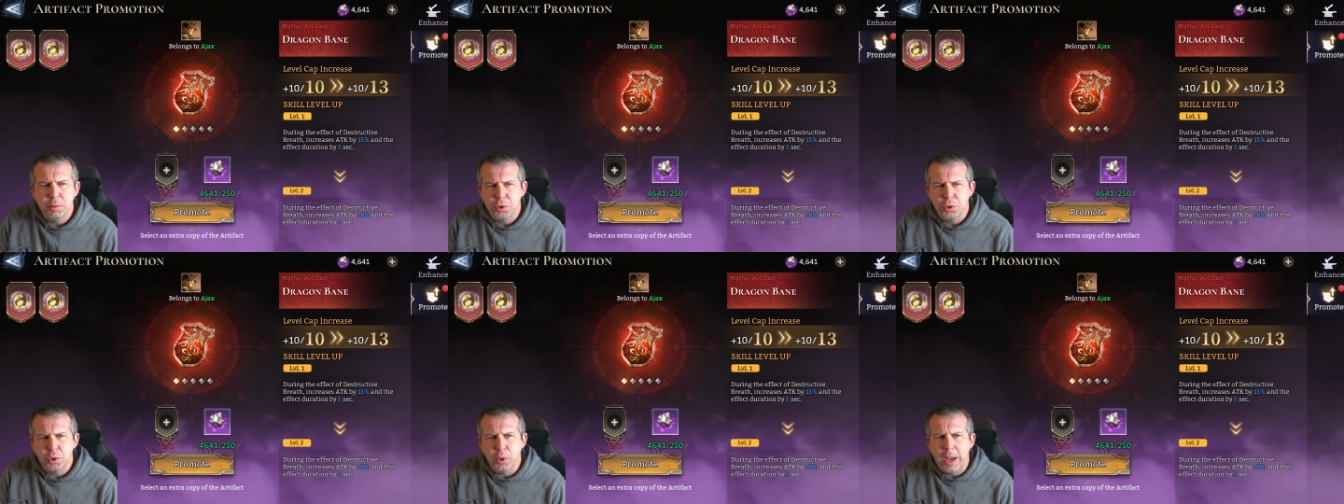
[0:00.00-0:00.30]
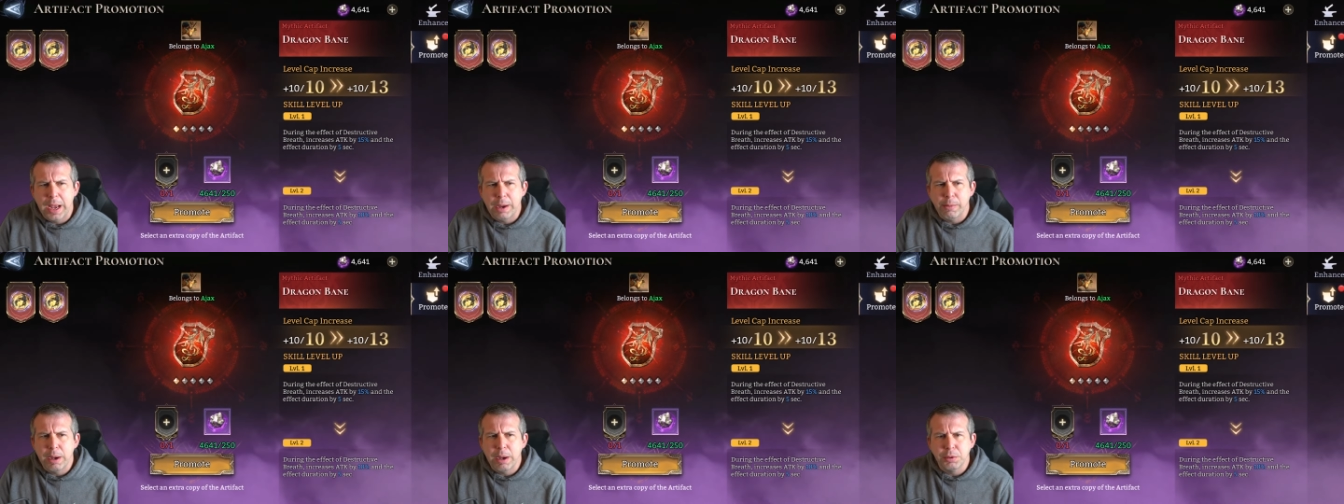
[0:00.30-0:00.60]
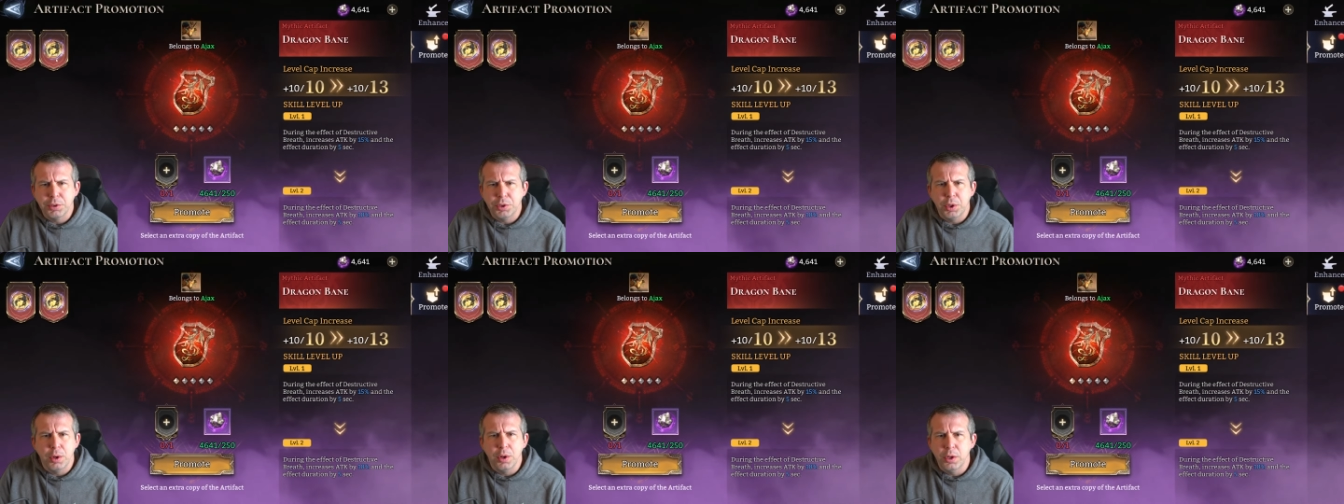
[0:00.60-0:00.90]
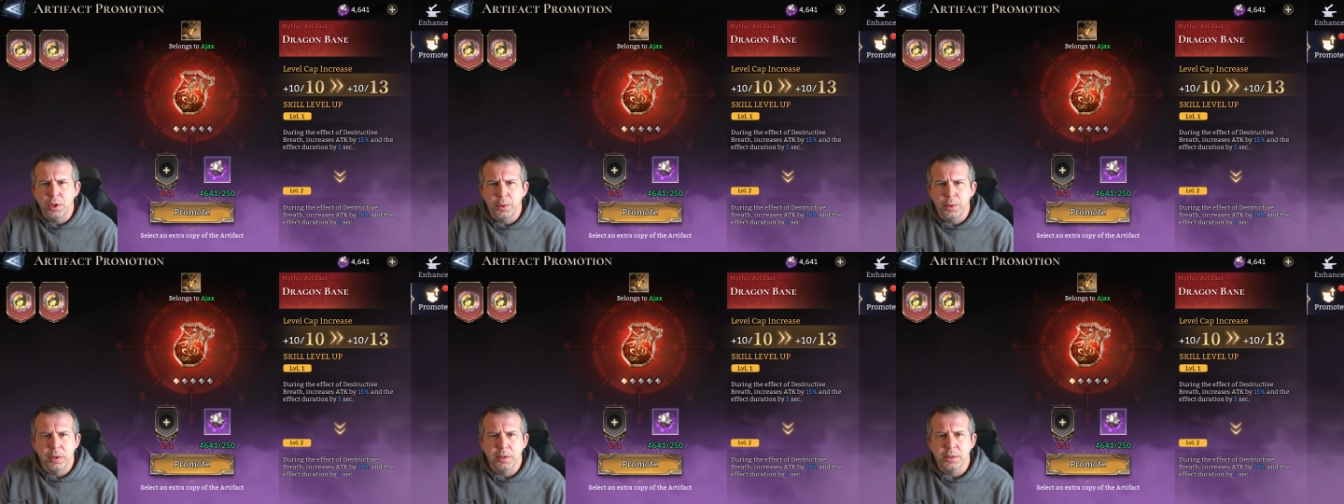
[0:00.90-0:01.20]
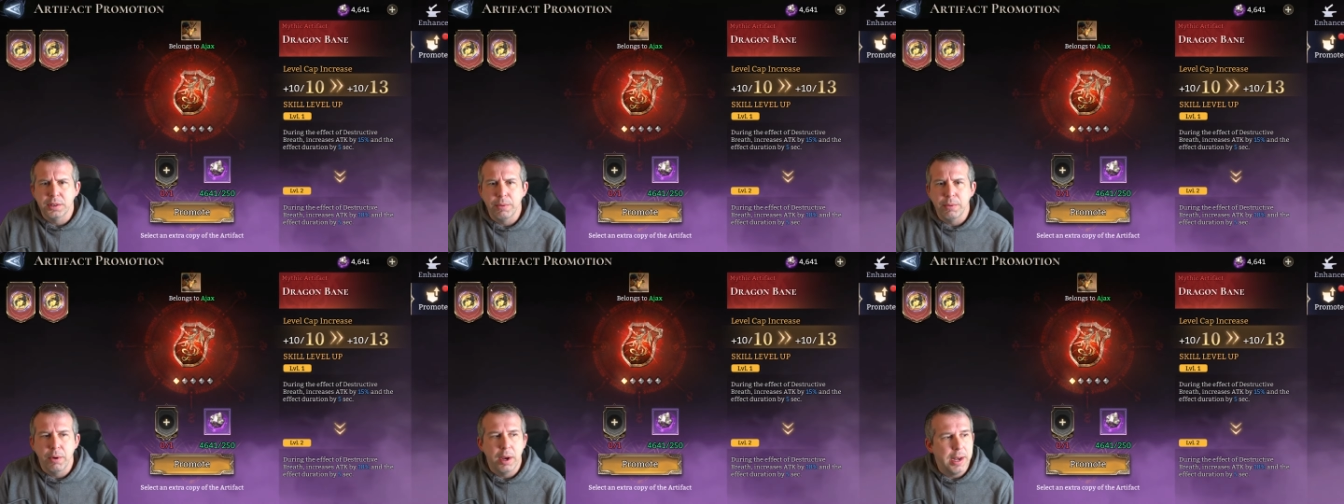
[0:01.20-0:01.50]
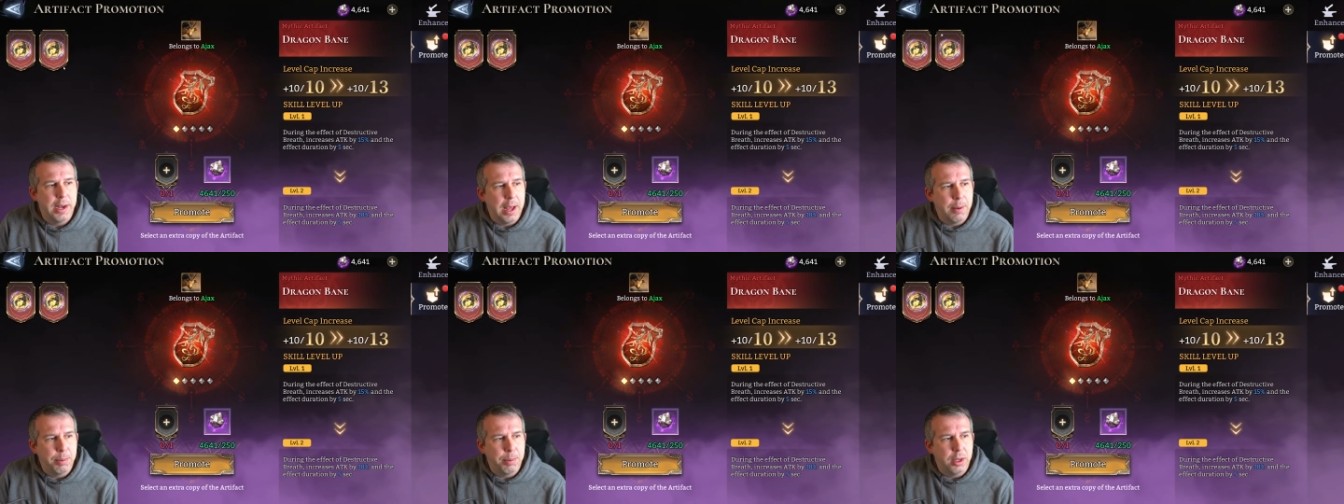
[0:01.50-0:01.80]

Not sure how else you can do it, honestly, right now.